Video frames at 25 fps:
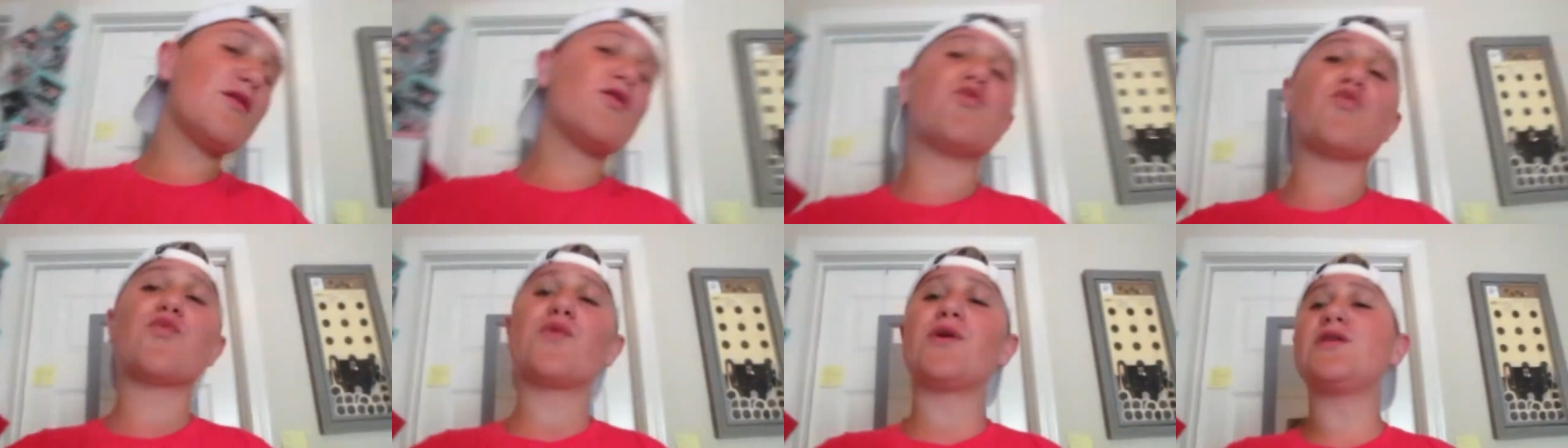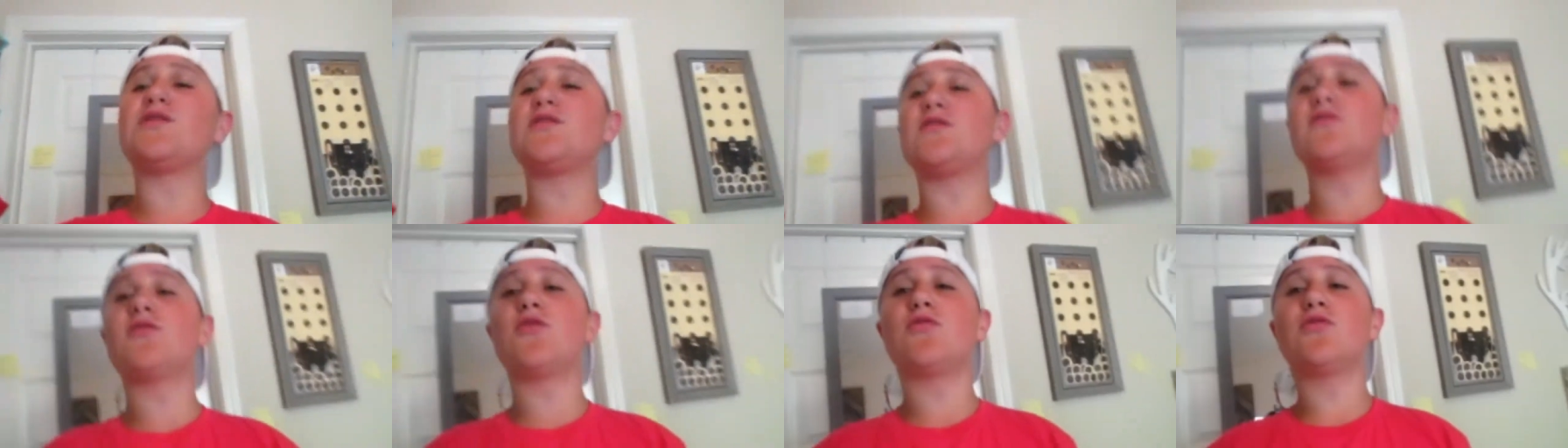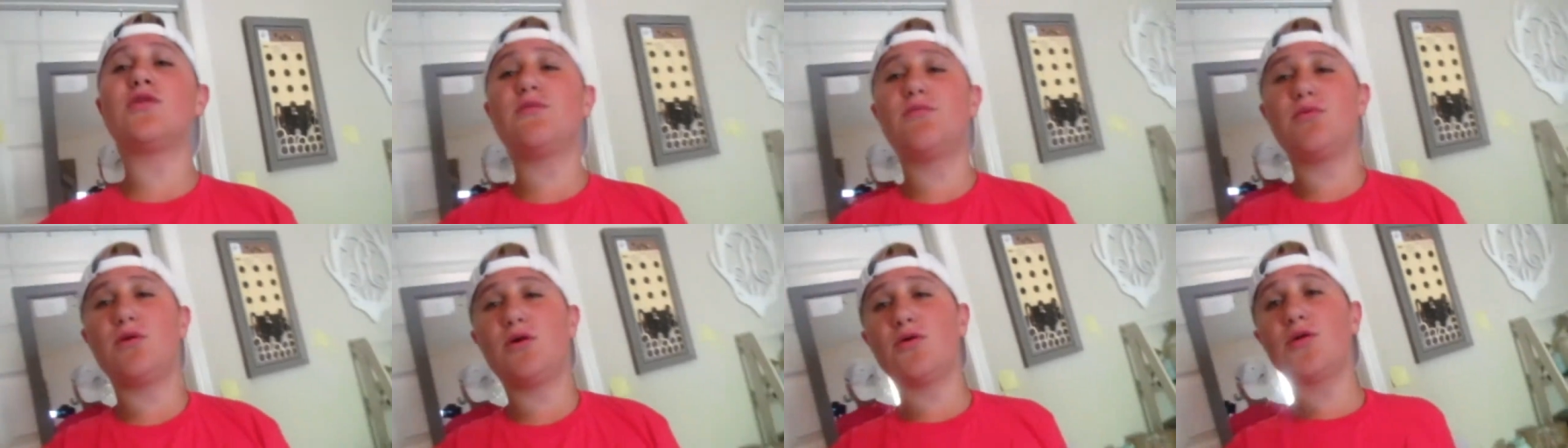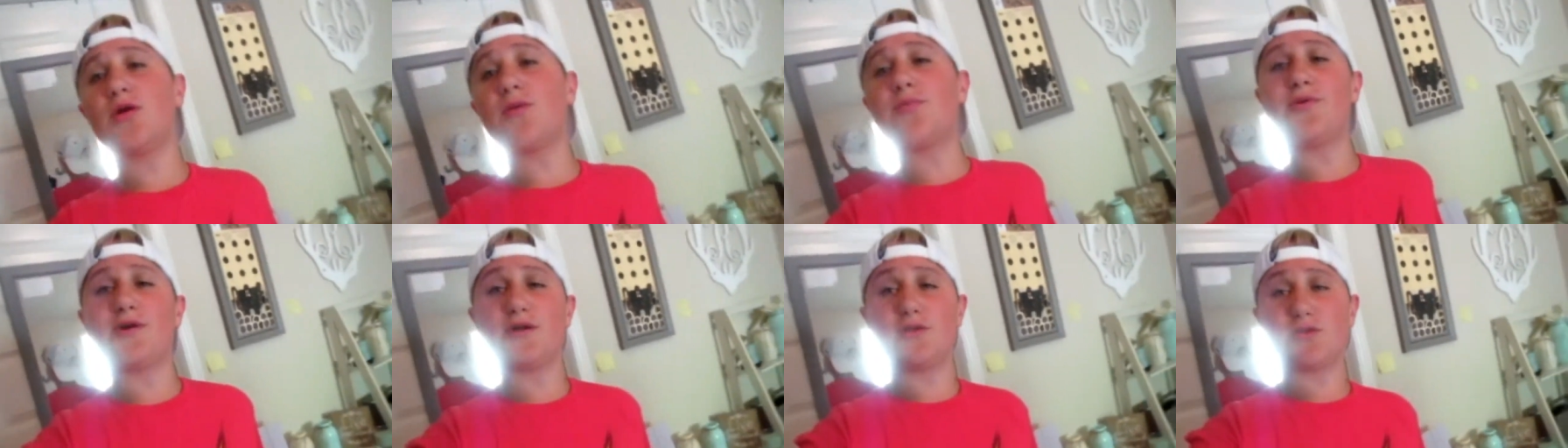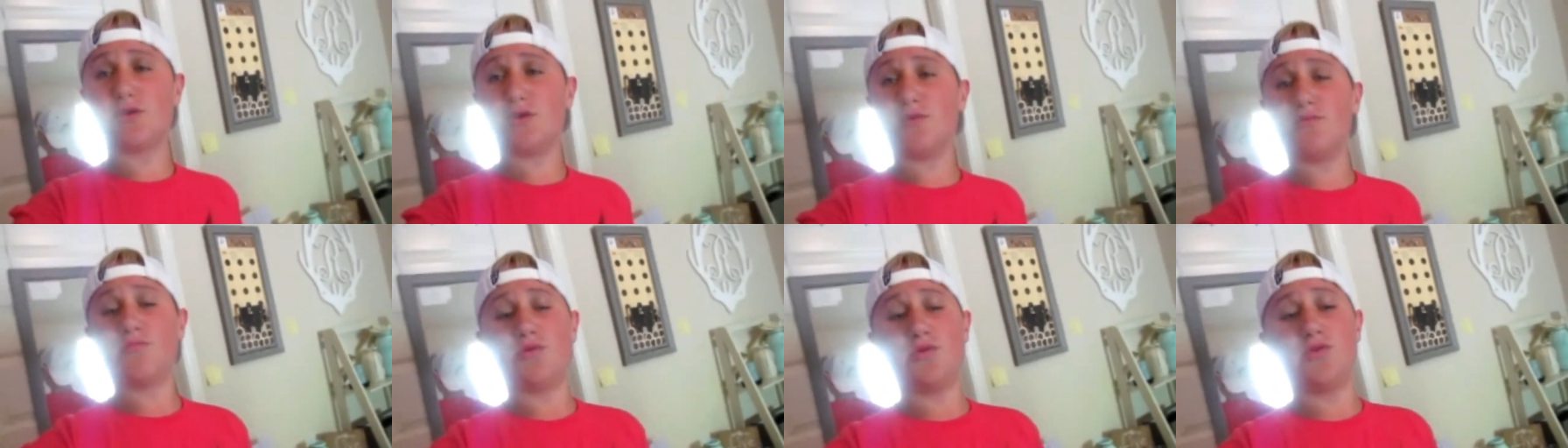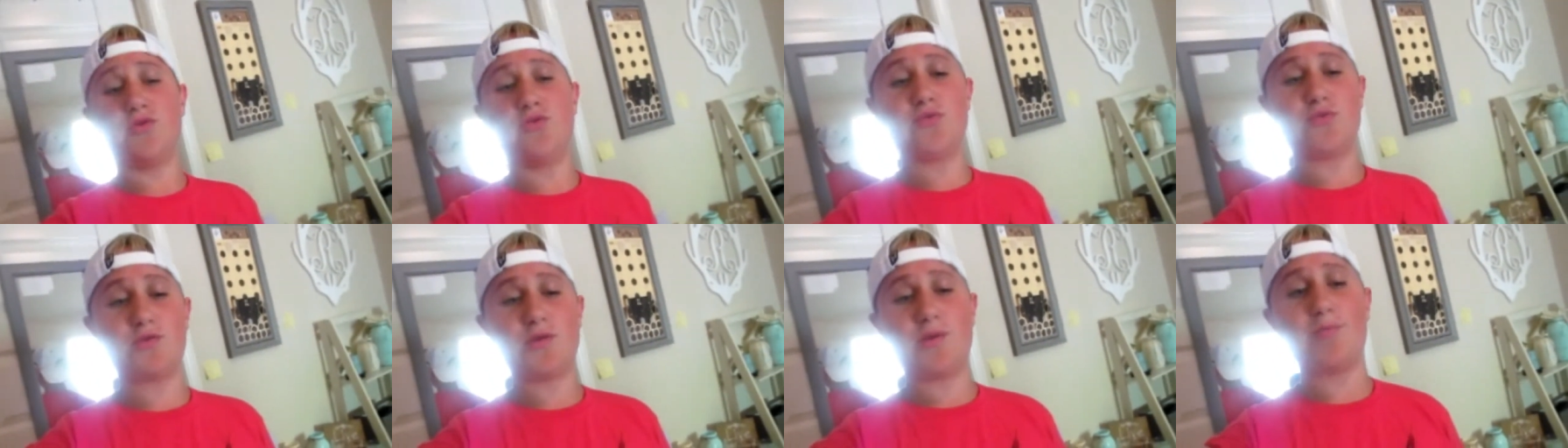has only blown up like 10
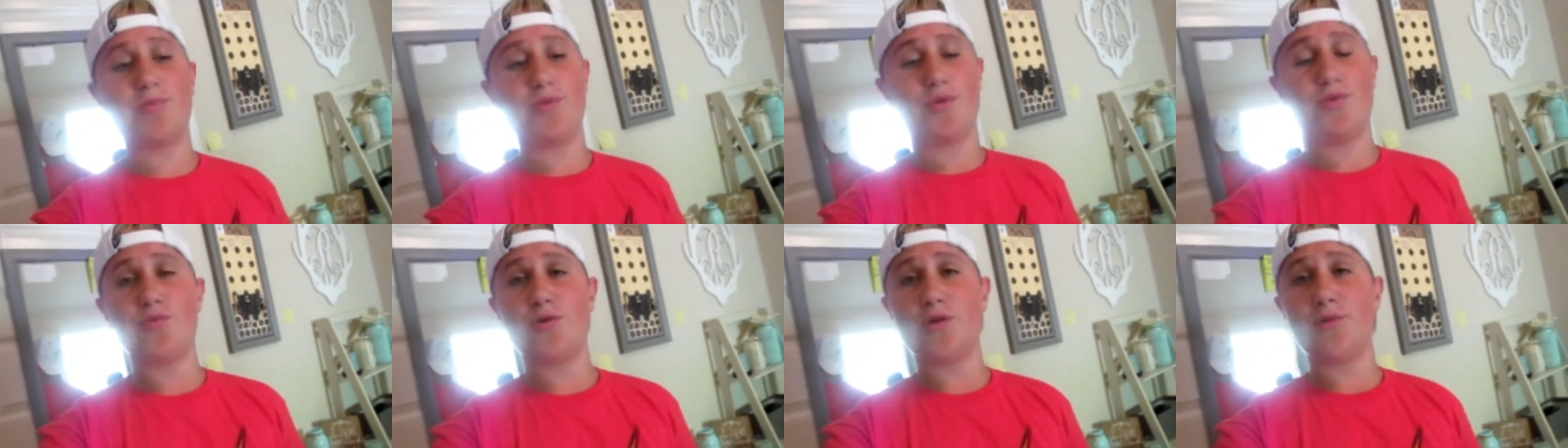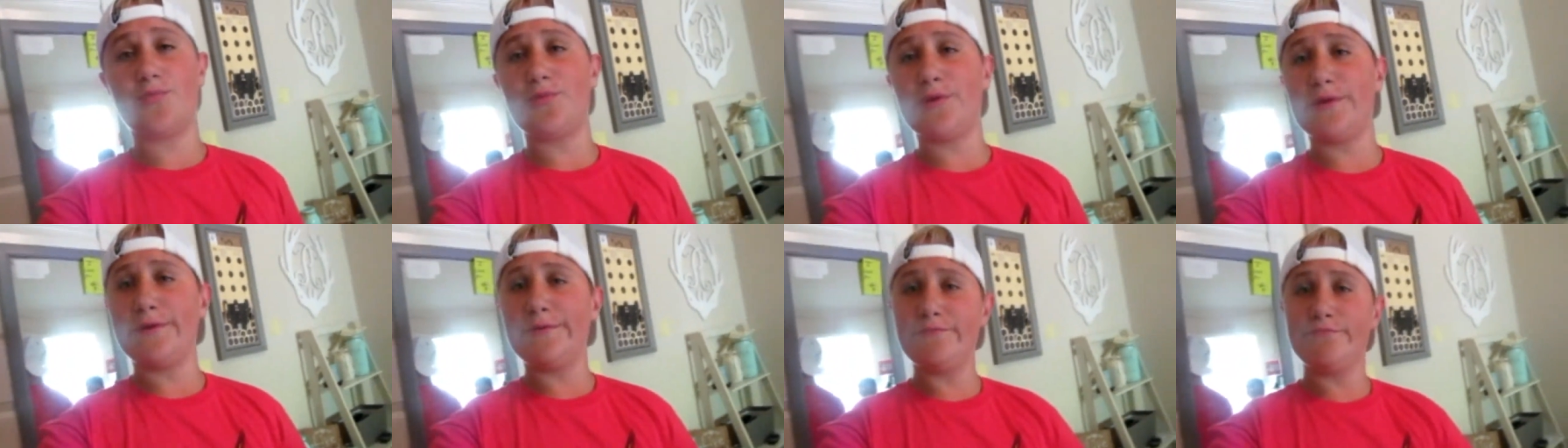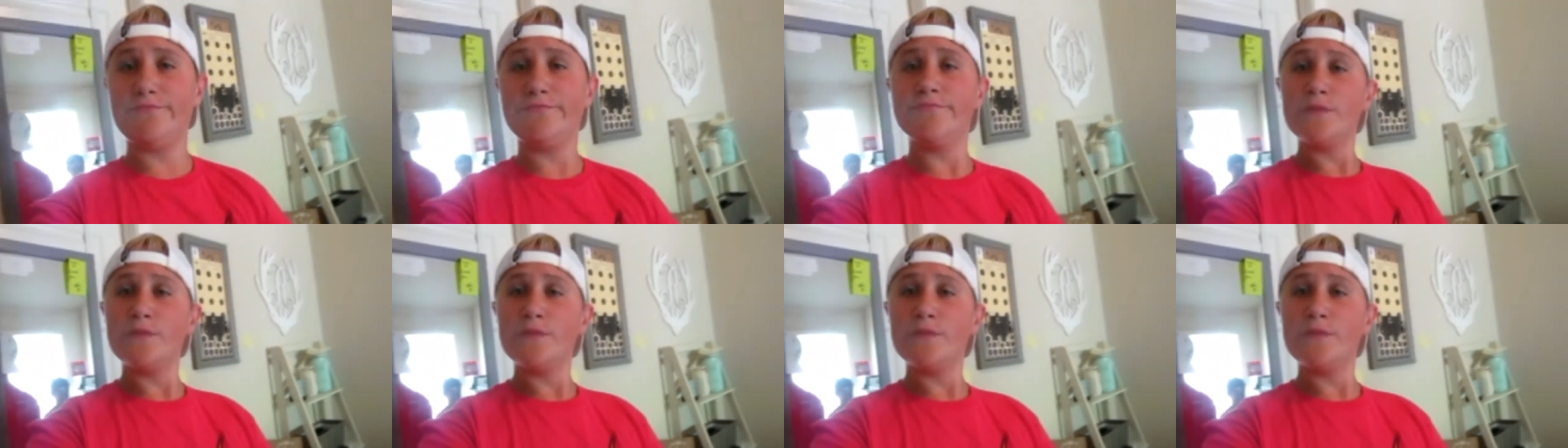balloons. I've blown up like